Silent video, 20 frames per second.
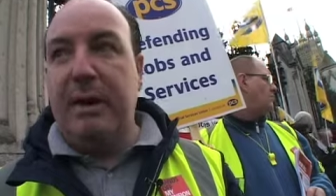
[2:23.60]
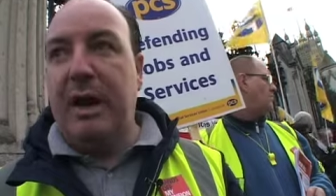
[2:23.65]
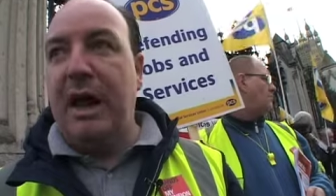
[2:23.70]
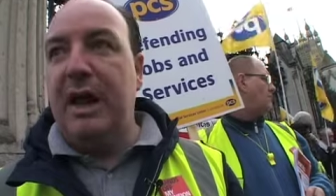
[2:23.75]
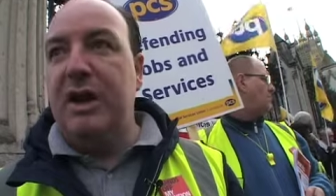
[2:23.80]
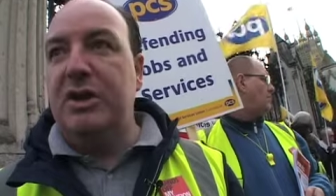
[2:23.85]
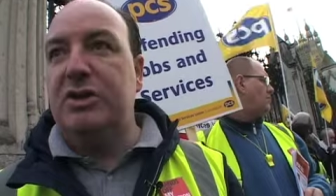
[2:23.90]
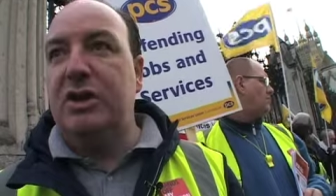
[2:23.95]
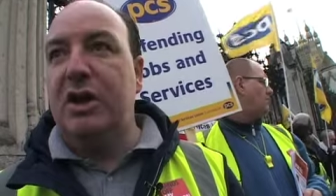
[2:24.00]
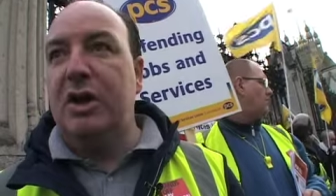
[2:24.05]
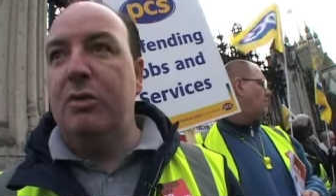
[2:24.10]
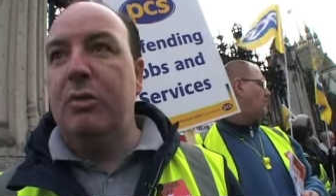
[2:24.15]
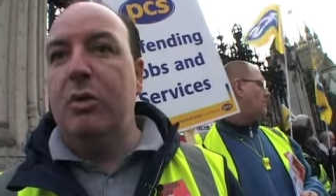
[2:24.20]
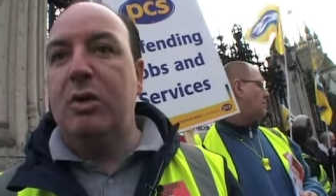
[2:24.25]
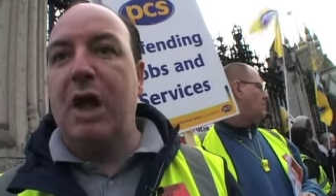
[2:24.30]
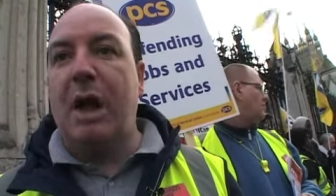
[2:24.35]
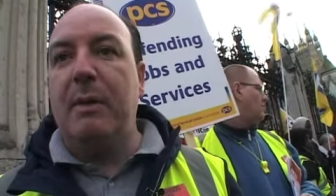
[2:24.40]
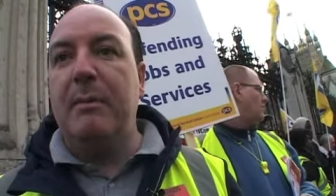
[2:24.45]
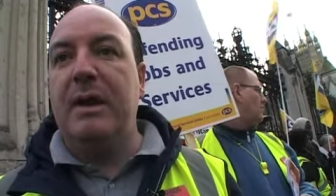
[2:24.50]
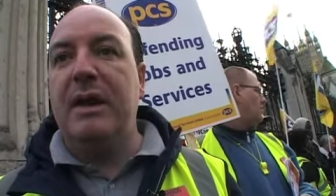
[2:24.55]
age will
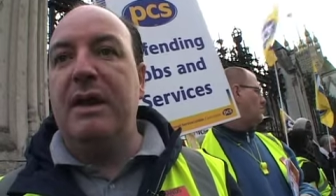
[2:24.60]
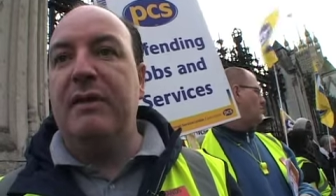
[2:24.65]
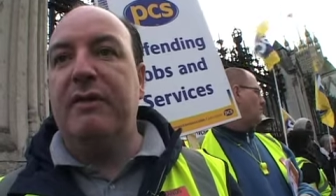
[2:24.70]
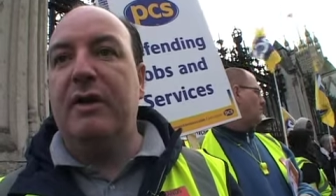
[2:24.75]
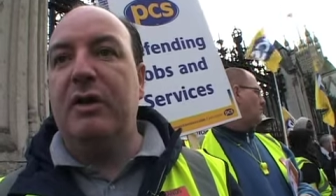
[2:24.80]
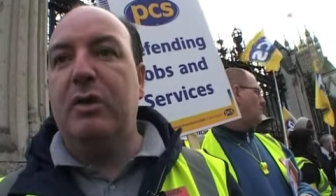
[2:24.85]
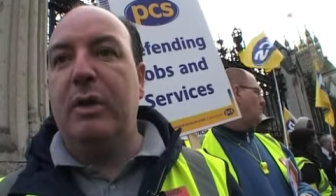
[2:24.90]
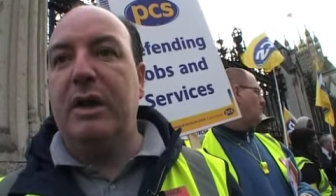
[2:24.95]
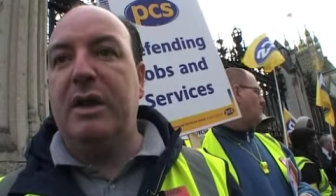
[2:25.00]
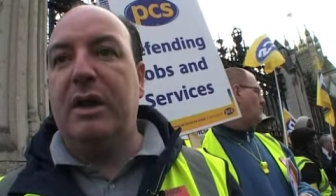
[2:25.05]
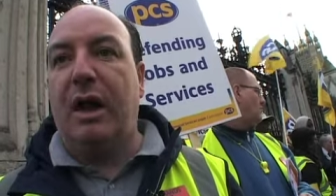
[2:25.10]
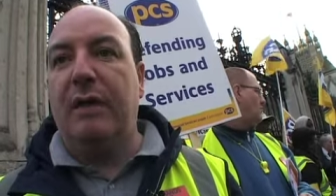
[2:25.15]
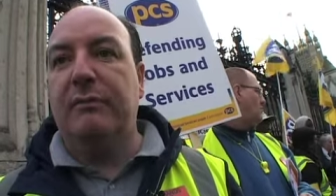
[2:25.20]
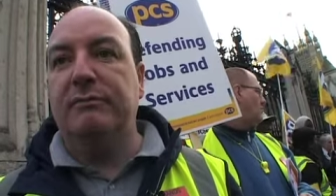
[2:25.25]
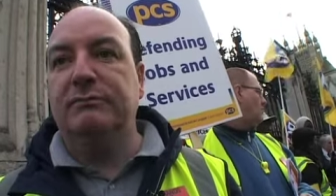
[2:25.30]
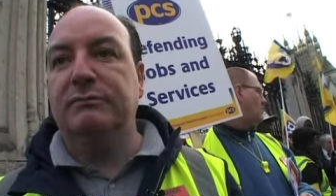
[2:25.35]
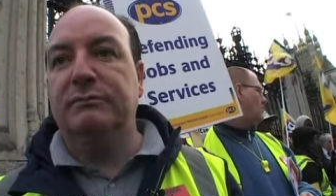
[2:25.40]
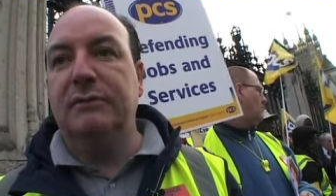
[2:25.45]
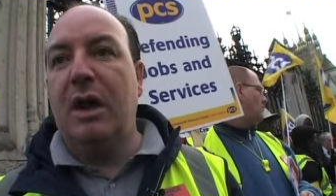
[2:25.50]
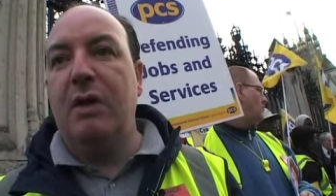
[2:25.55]
come in even quicker.
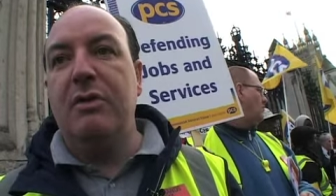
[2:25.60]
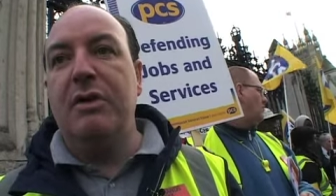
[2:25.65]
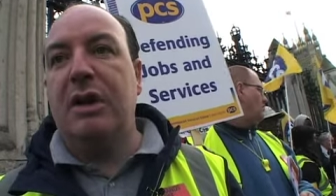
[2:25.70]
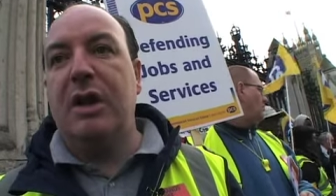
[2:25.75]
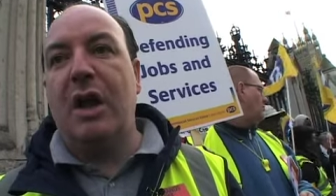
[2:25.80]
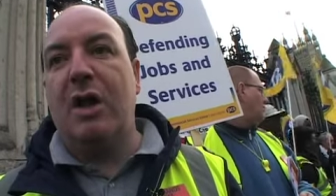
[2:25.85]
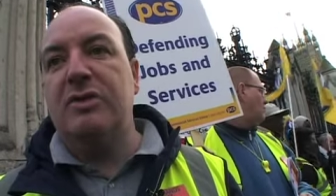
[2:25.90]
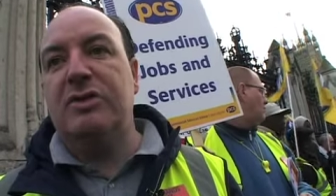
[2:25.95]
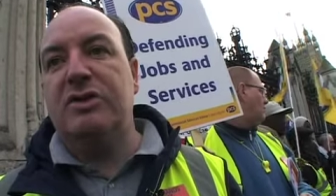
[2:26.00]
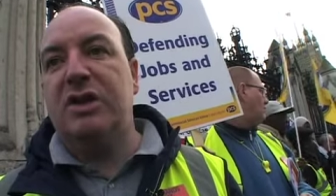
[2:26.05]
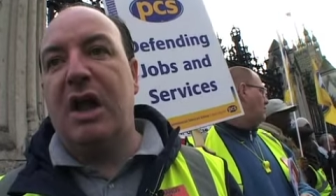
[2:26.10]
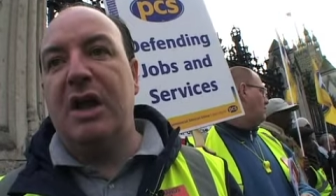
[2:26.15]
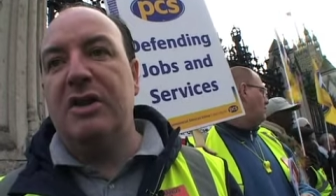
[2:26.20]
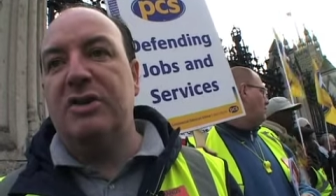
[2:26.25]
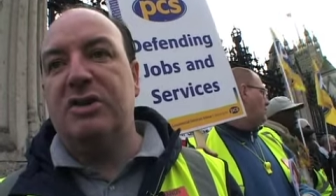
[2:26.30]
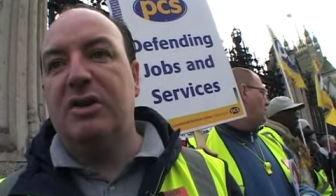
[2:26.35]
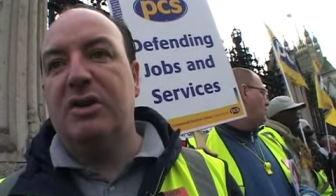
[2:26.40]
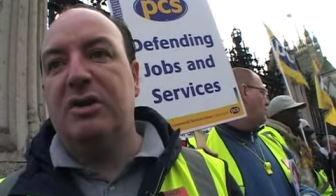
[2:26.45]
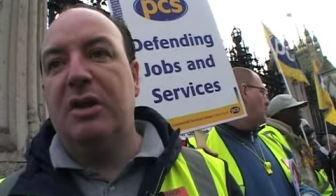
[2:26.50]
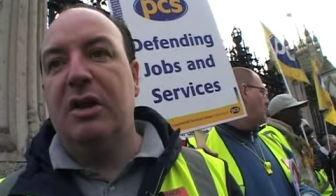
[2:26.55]
No
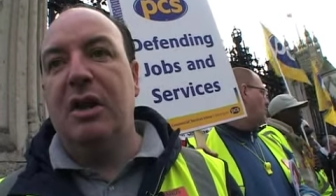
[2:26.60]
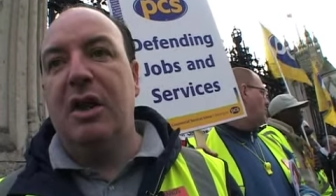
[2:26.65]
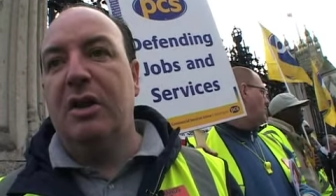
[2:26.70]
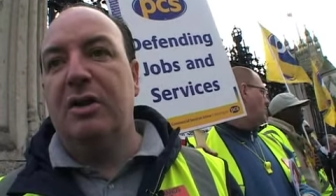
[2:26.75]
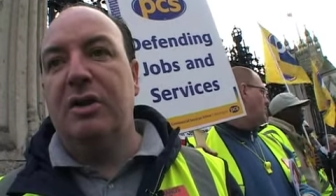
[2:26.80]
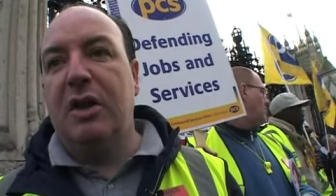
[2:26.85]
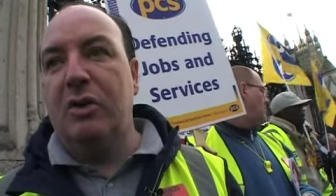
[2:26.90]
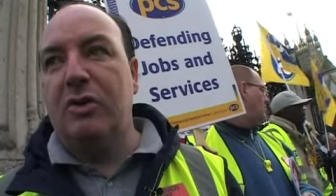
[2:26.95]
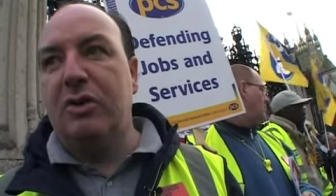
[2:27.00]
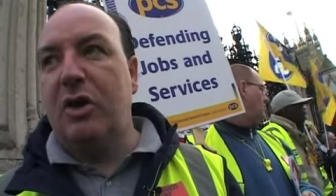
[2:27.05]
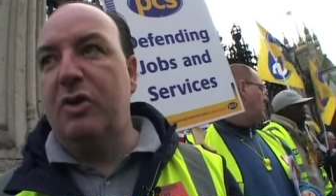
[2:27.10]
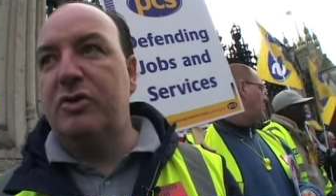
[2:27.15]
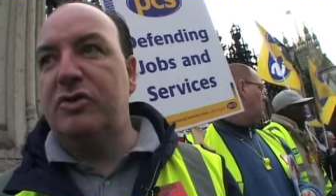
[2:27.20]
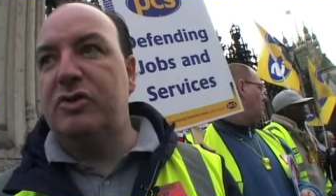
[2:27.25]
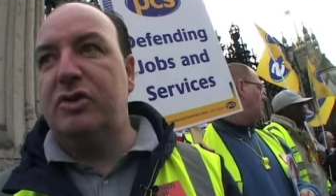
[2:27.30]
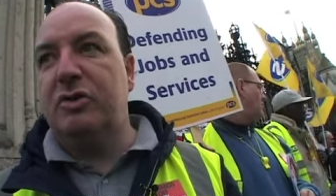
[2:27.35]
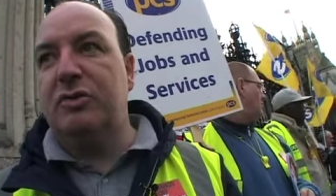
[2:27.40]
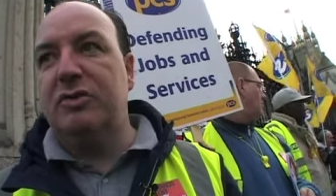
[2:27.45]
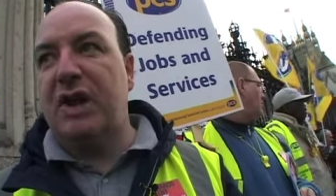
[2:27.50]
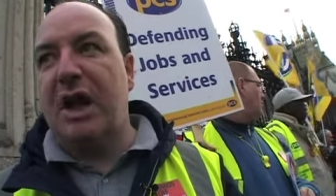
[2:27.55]
negotiation, no
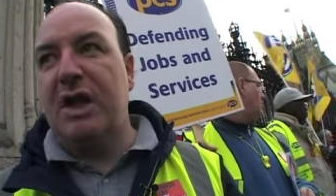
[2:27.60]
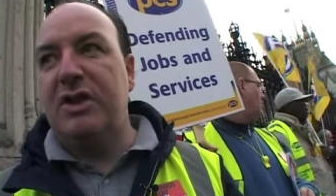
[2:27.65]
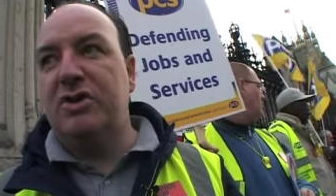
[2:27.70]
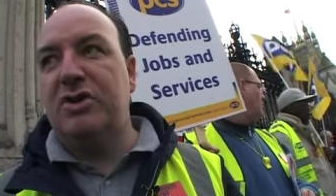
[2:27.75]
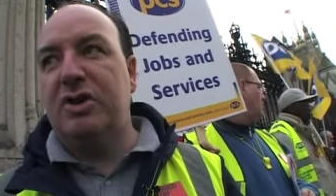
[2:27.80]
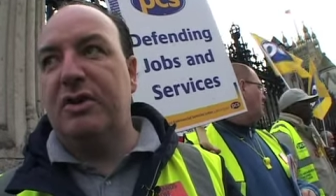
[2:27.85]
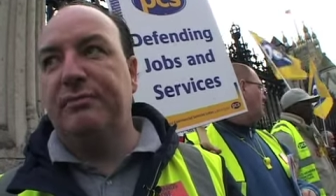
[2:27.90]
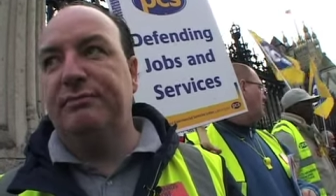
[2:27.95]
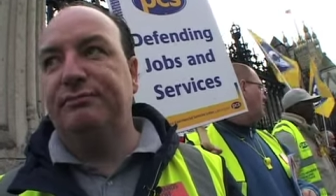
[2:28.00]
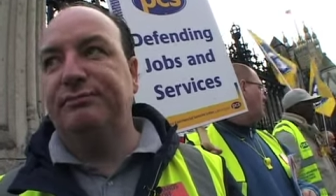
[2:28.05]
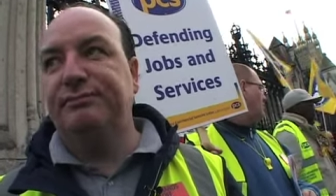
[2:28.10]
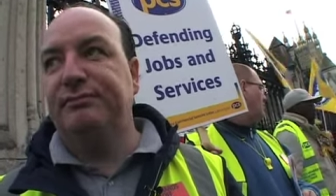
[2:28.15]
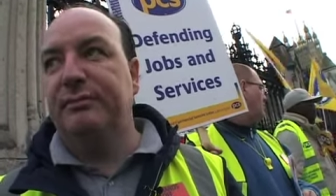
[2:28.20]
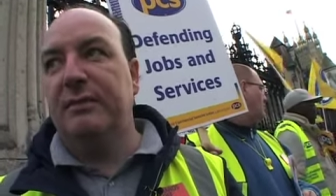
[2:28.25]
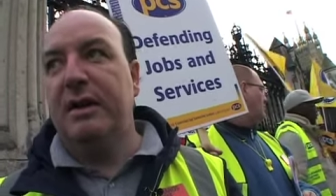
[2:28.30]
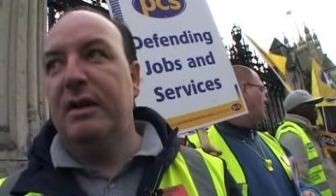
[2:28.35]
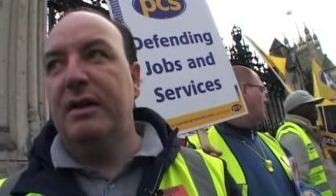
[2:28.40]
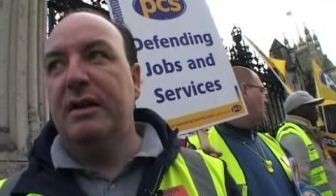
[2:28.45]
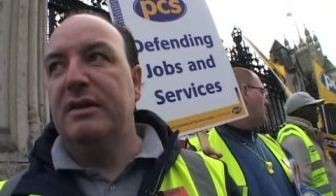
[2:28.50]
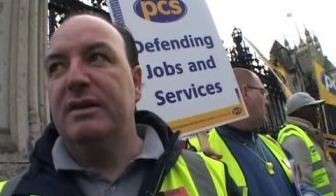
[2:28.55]
consultation.
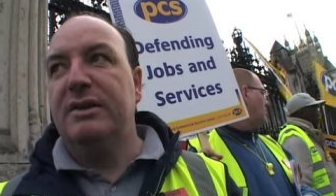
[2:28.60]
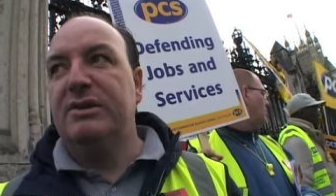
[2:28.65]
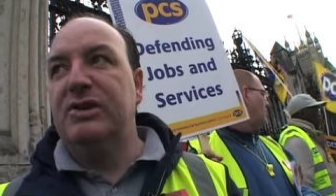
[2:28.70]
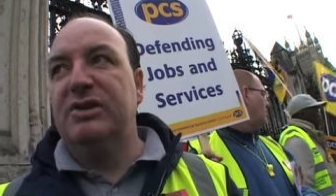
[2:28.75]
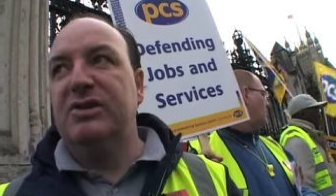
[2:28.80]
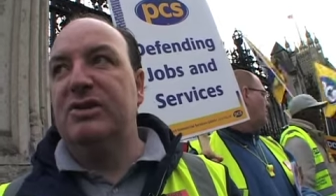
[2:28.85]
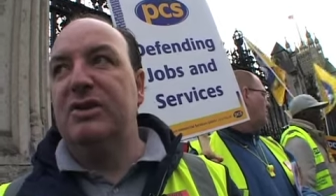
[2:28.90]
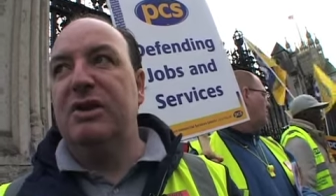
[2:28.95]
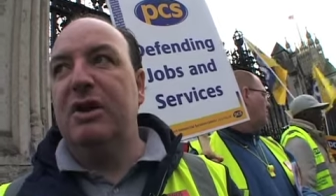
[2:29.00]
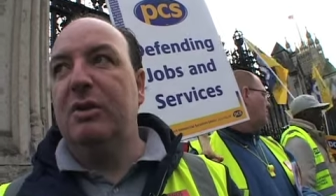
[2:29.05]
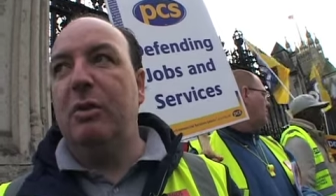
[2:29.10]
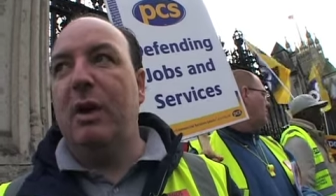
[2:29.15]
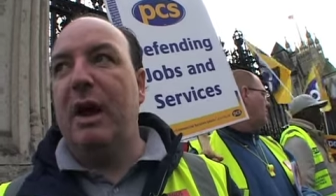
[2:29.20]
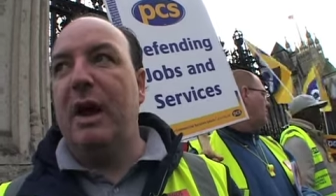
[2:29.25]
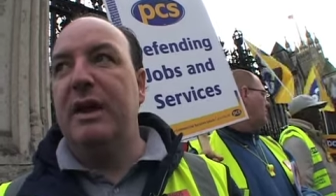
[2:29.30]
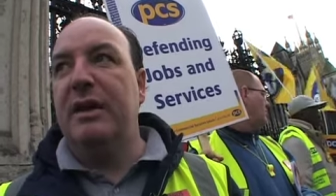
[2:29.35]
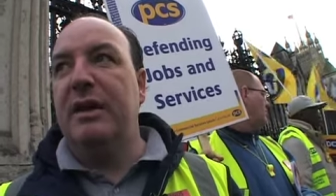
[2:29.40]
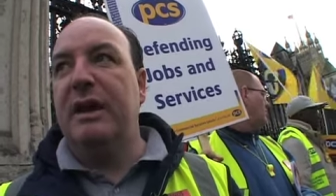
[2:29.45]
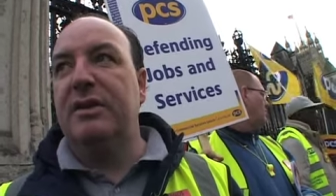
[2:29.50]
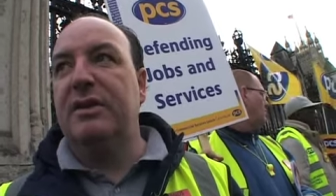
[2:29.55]
This isn't the
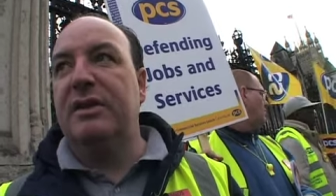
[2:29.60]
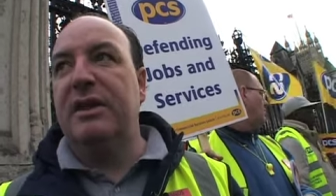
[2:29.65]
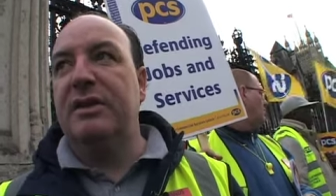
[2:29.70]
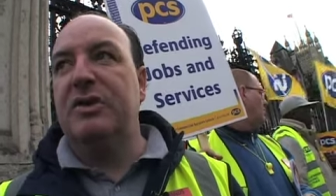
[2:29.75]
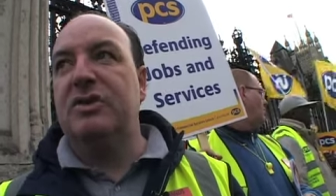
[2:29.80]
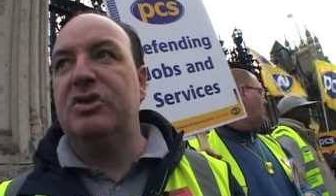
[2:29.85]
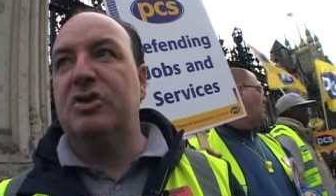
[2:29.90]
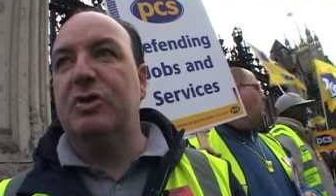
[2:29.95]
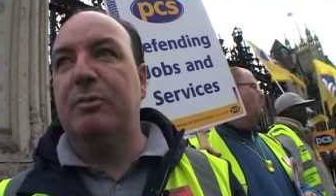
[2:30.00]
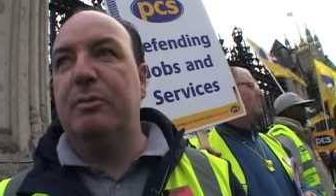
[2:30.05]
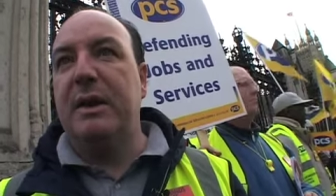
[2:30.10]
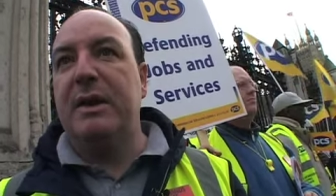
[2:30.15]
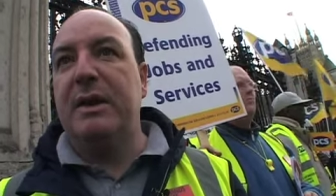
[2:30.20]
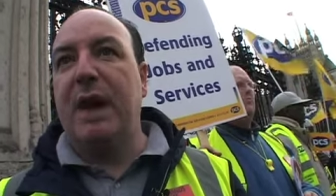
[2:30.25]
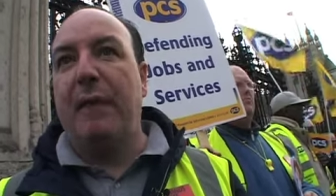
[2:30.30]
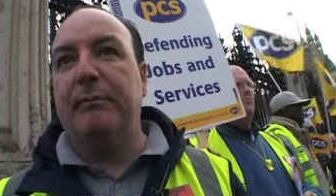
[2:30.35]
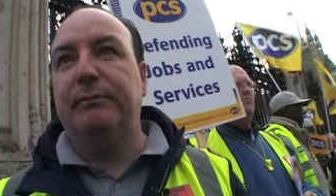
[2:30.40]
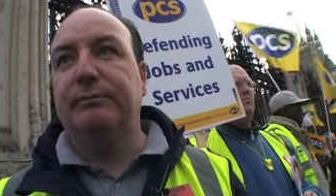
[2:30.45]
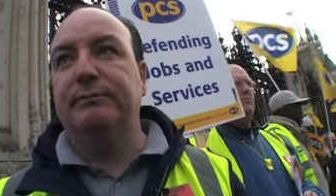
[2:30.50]
way that things should be done.